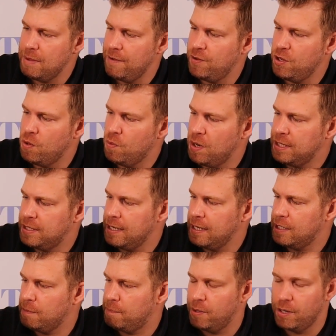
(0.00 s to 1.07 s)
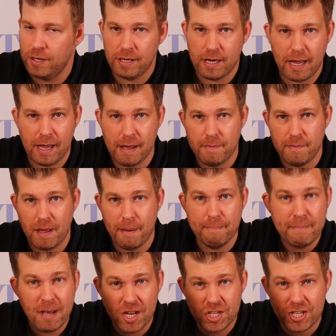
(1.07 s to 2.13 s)
If you're wanting to put
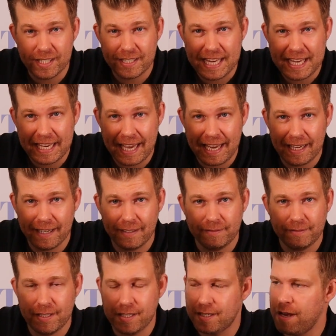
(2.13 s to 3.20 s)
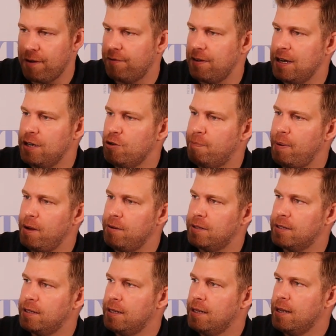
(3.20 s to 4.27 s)
emergency kit and stuff in your
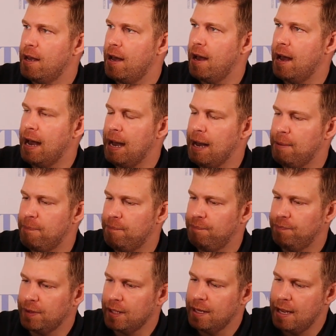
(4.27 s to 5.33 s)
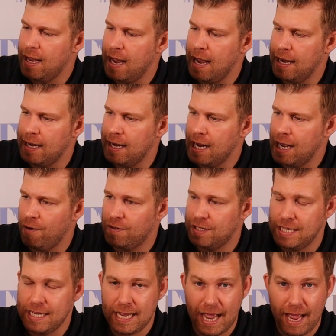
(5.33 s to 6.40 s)
boat, and
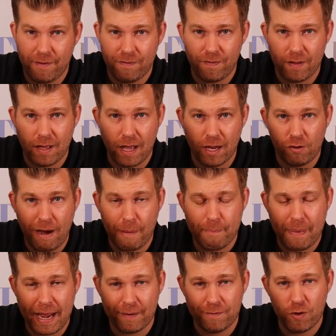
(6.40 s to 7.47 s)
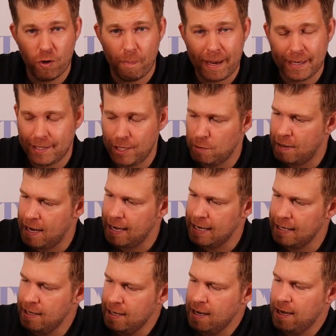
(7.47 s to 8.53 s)
obviously have a grab bag for your passage
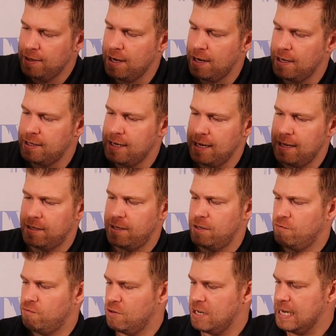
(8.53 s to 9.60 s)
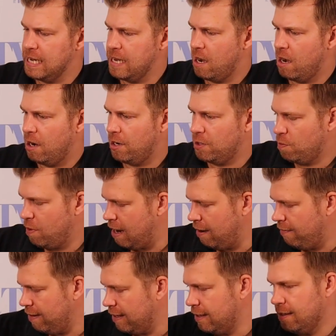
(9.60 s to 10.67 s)
planning, then I'd say this is really hard
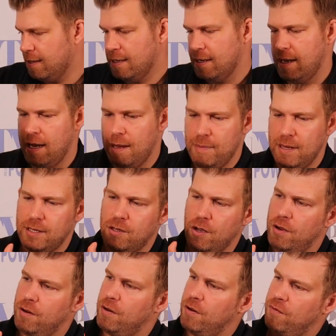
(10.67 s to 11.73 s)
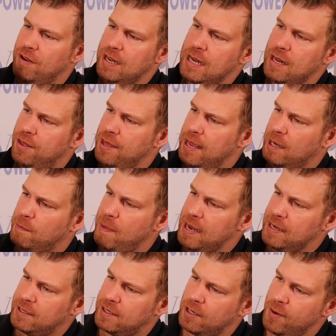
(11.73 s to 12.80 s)
wearing. It's got a really thick
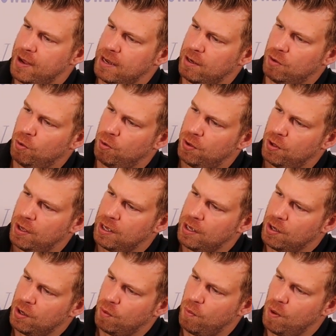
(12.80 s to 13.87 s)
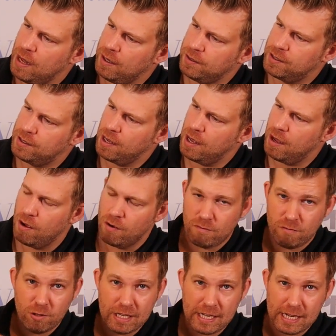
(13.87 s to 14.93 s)
base to it. All the welds are
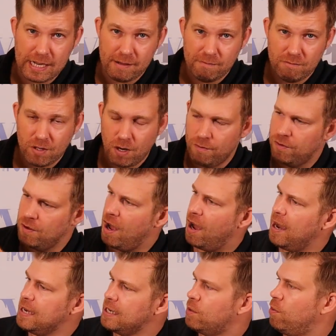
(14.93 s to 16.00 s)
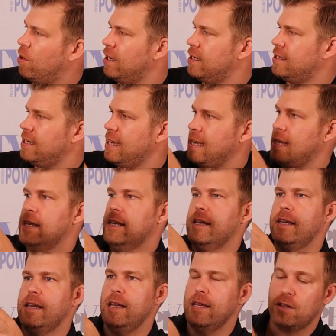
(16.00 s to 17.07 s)
really of high quality.
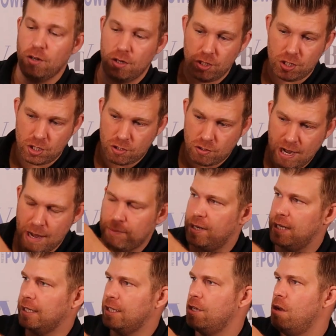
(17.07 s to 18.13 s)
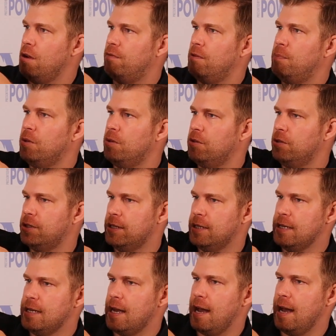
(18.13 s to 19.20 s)
It's got a strap like the Overboard.
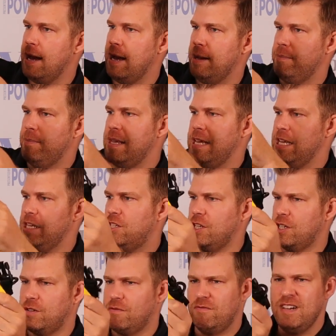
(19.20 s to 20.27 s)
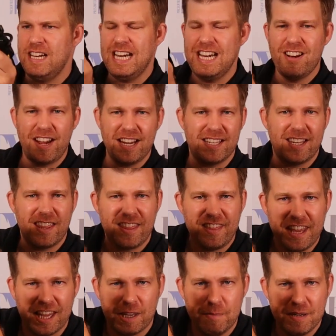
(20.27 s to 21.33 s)
It's just really nice
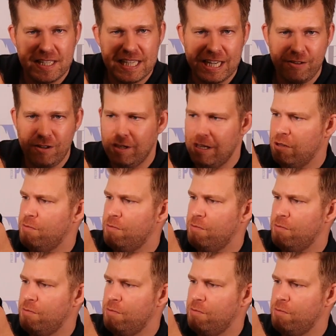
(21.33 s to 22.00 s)
thick material. It